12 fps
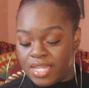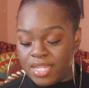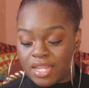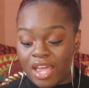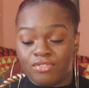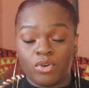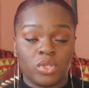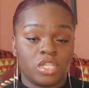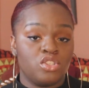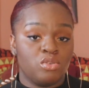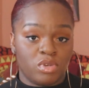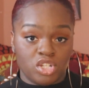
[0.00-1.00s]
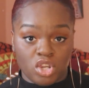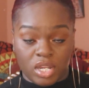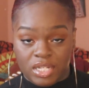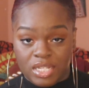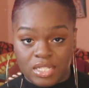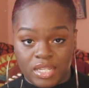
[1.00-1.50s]
is I focus too much
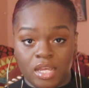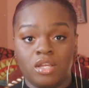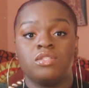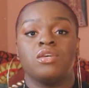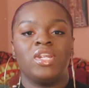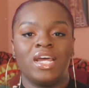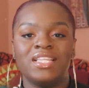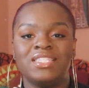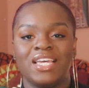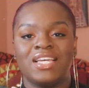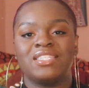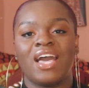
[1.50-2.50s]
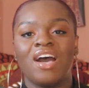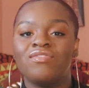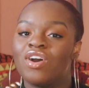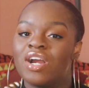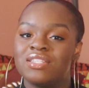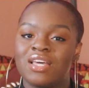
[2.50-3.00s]
on details. What I'd say is I
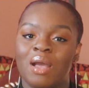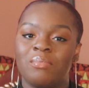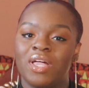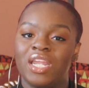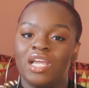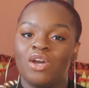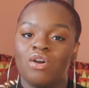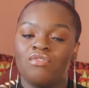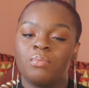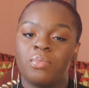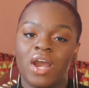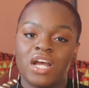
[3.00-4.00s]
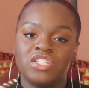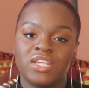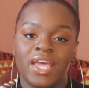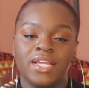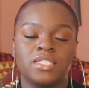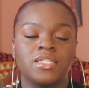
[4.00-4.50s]
have a hard time letting go of a
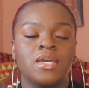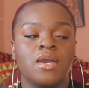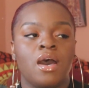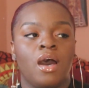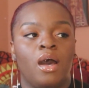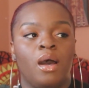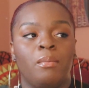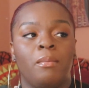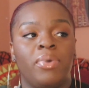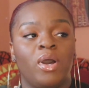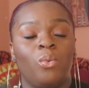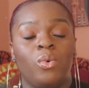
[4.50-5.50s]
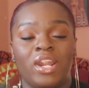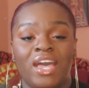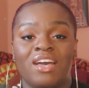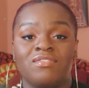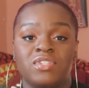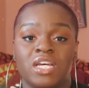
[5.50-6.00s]
project. But what
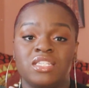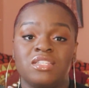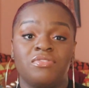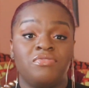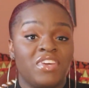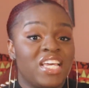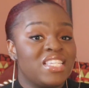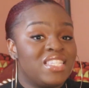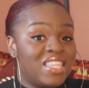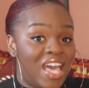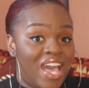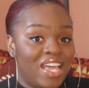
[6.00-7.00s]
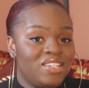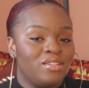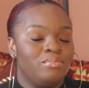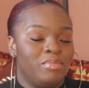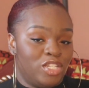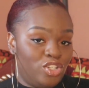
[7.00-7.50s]
I have done to fix
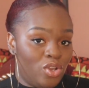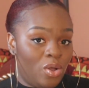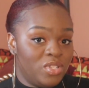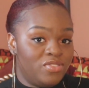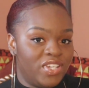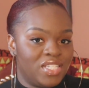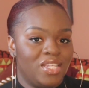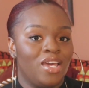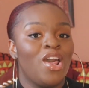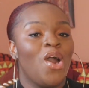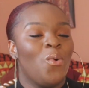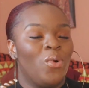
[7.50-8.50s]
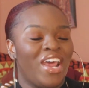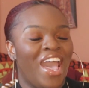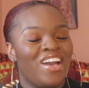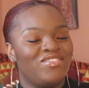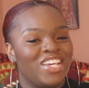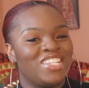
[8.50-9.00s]
that, make sure you always fix it. What
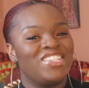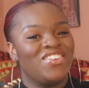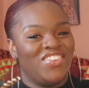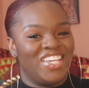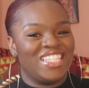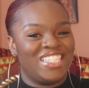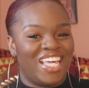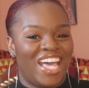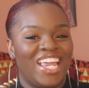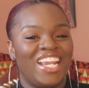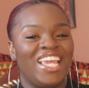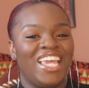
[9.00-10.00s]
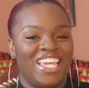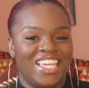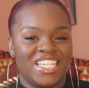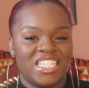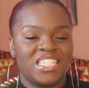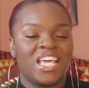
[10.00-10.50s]
I have done to fix that
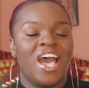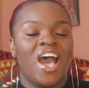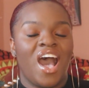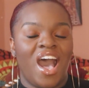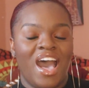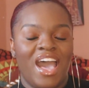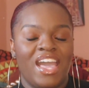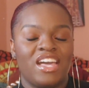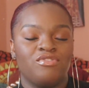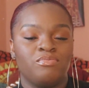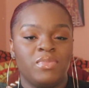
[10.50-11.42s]
is I